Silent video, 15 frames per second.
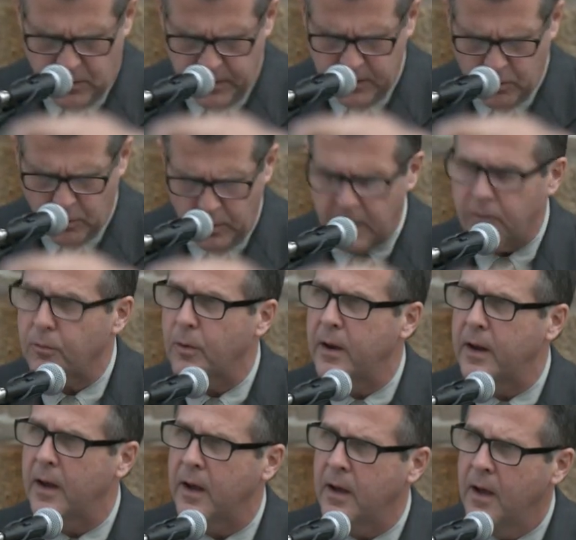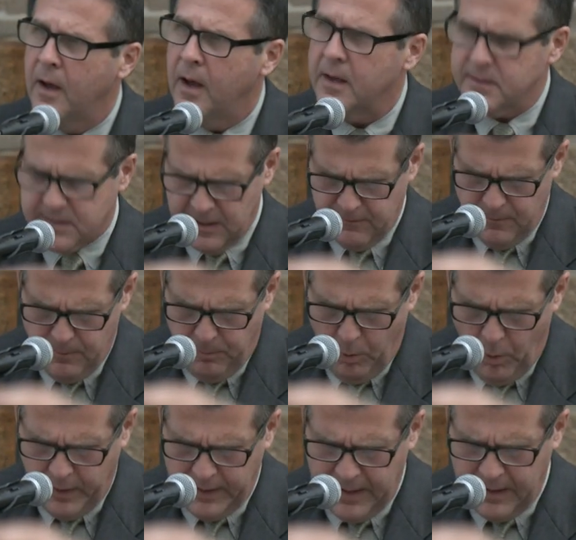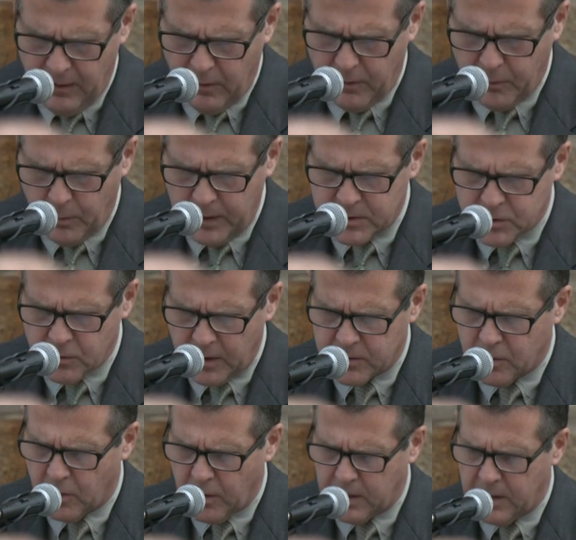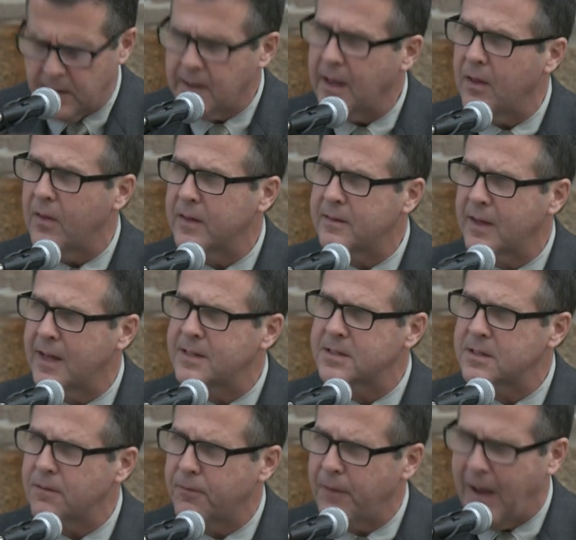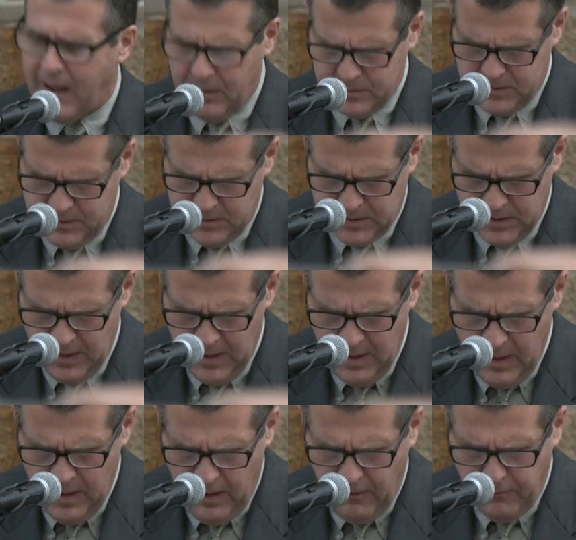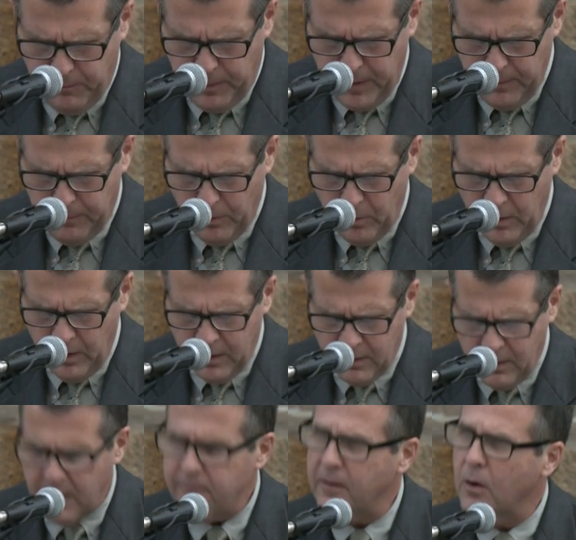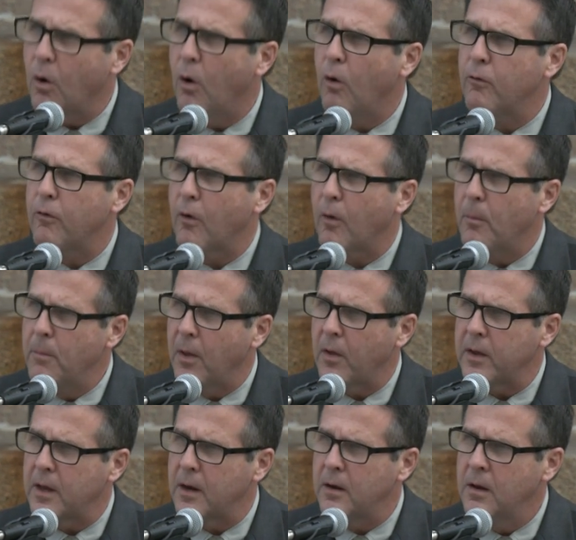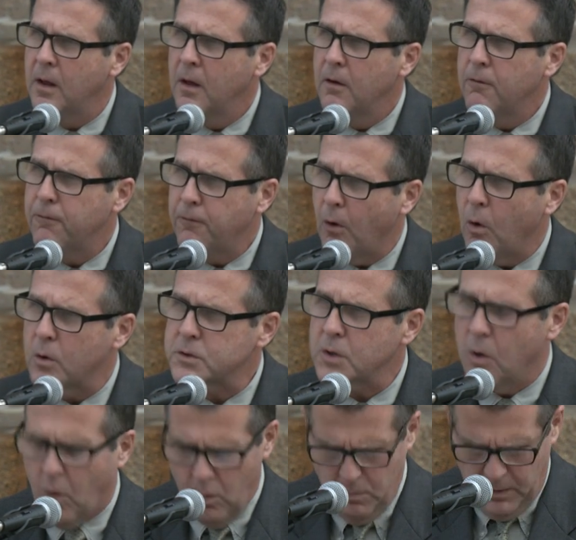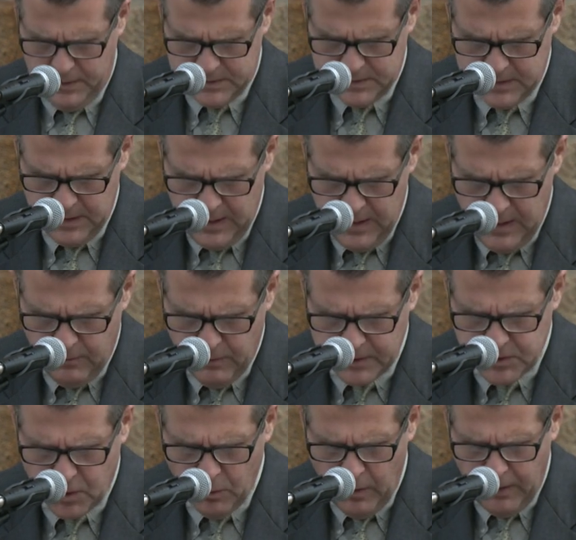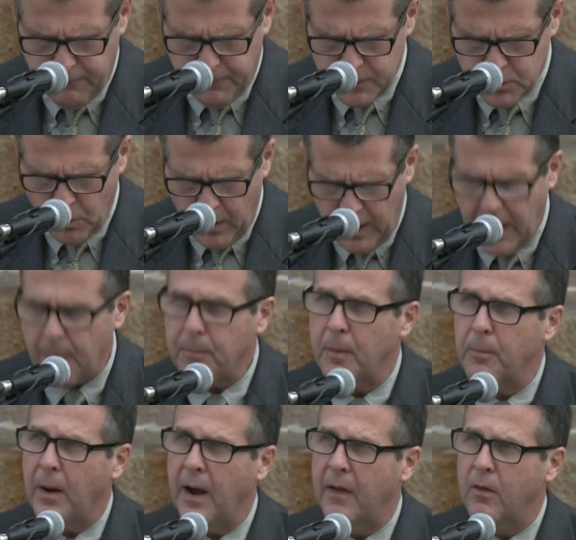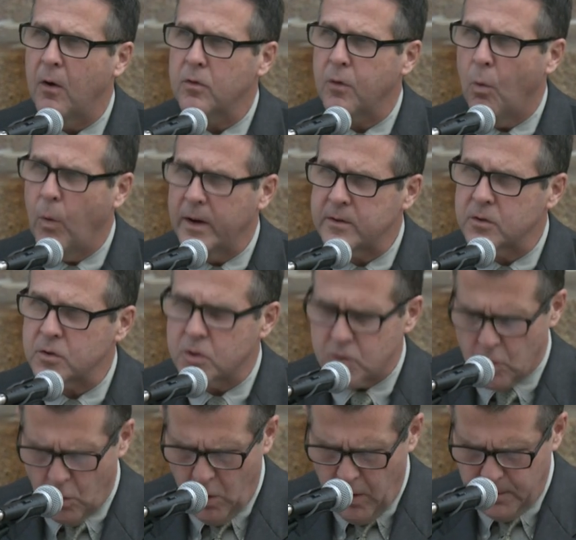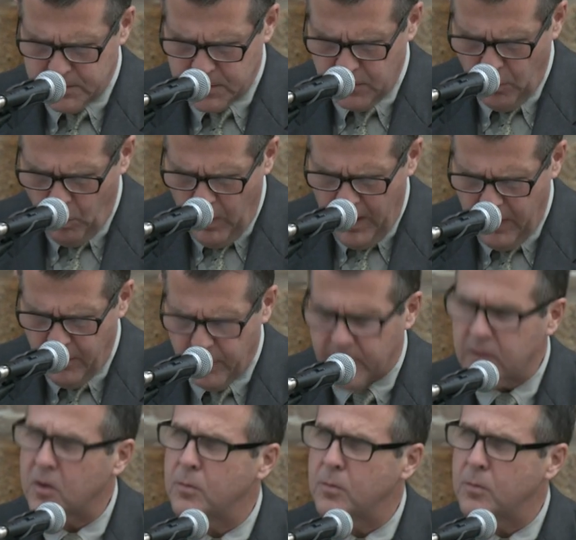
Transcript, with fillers: 2023, a 7.8 earthquake struck Turkey, killing tens of thousands of people and leaving over a million folks homeless. Rescue efforts were hampered by the, the winter storms and the weather, and